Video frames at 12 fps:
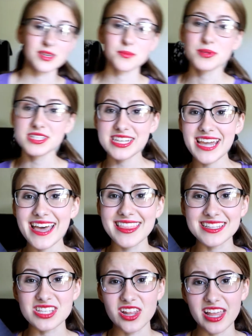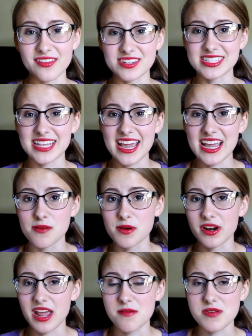But yeah, that's all I have to say
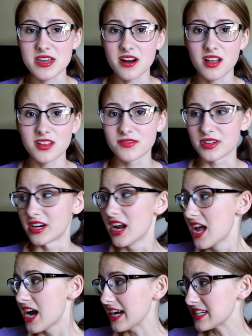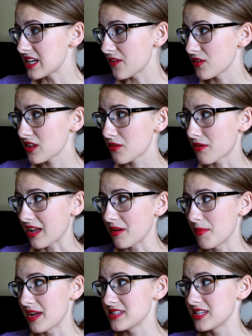about Emmy and Oliver. I definitely
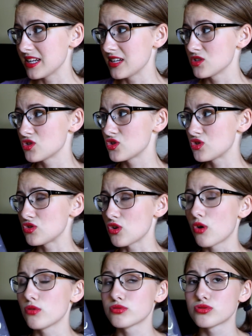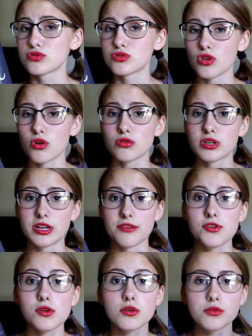recommend it. It is so, so good.
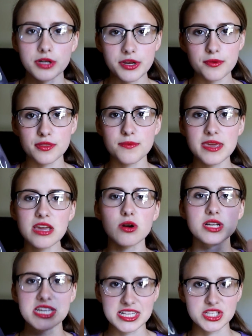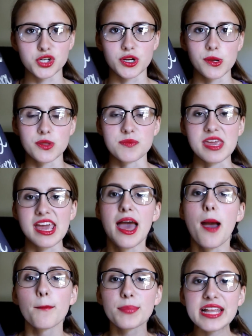If you agree with me or disagree with me,
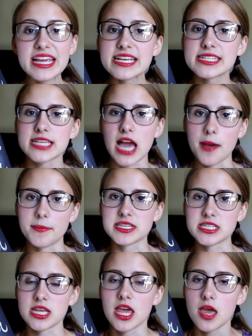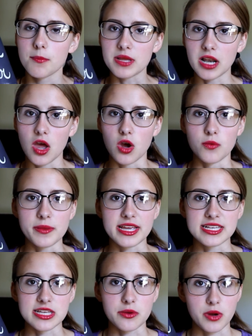please comment below
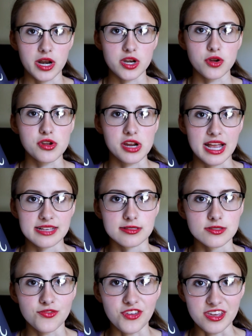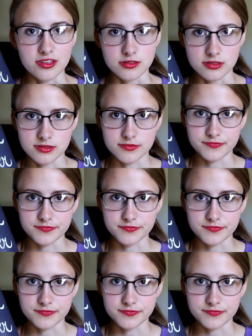because I want to know your guys' feels.